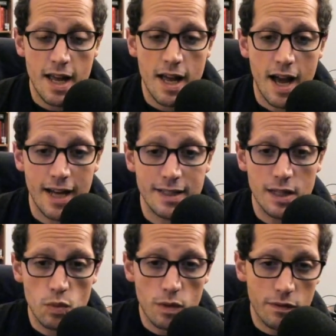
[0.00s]
I
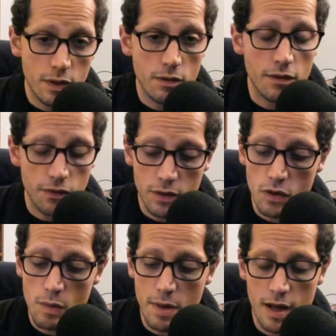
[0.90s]
did review the
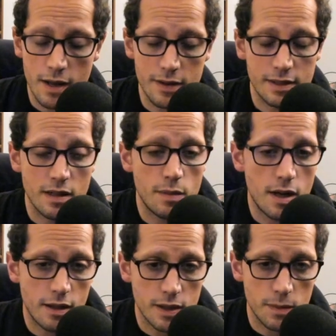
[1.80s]
film on the
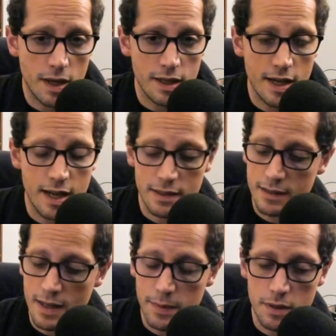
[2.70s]
Cinemaholics podcast.
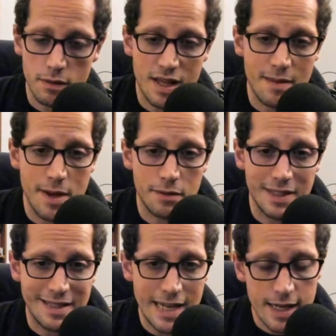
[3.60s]
The episode came out
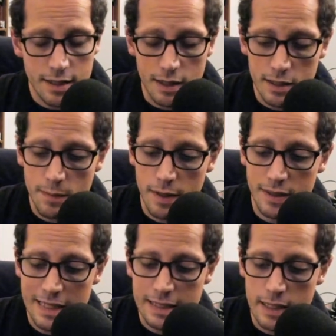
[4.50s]
today. I talked about
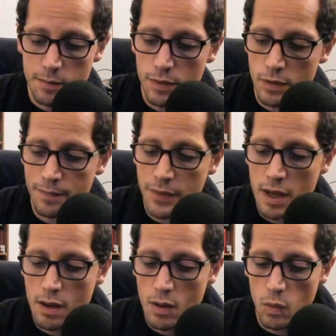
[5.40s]
Tick, Tick, Boom
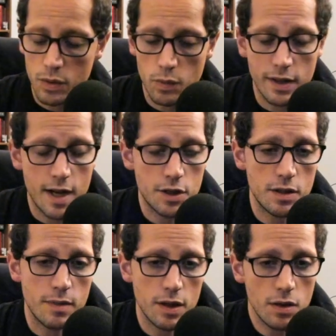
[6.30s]
with Will
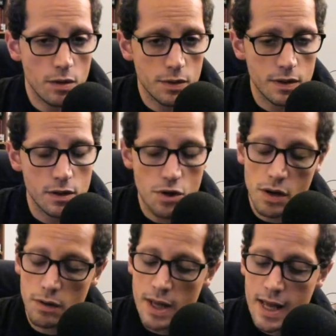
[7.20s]
Ashton, my co-host on the
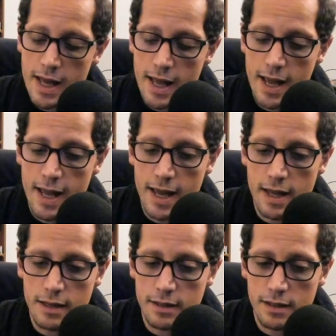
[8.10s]
show, and,